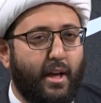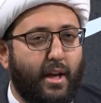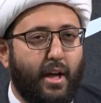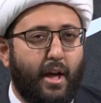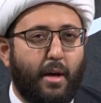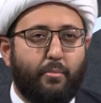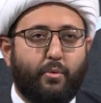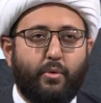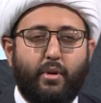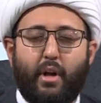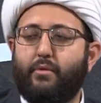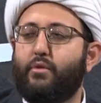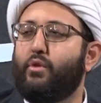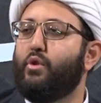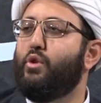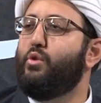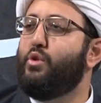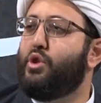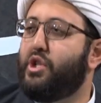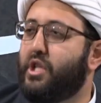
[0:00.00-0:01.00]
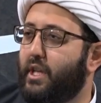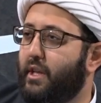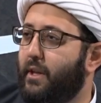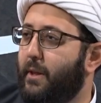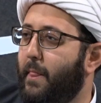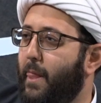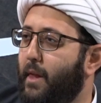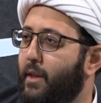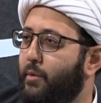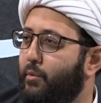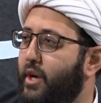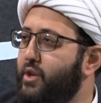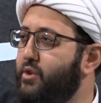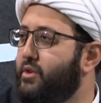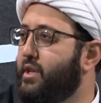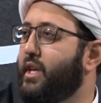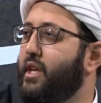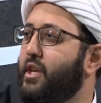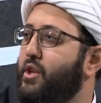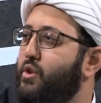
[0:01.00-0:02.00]
revolution, why are you
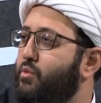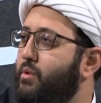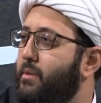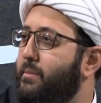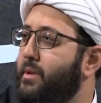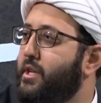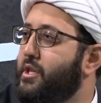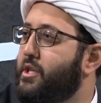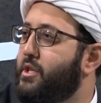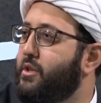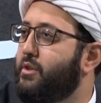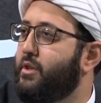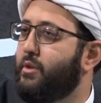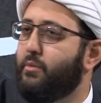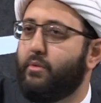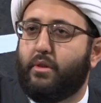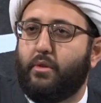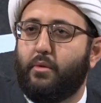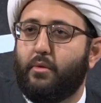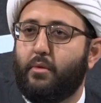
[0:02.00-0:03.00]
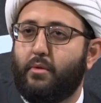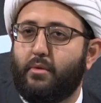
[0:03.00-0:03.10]
taking your women and children with you?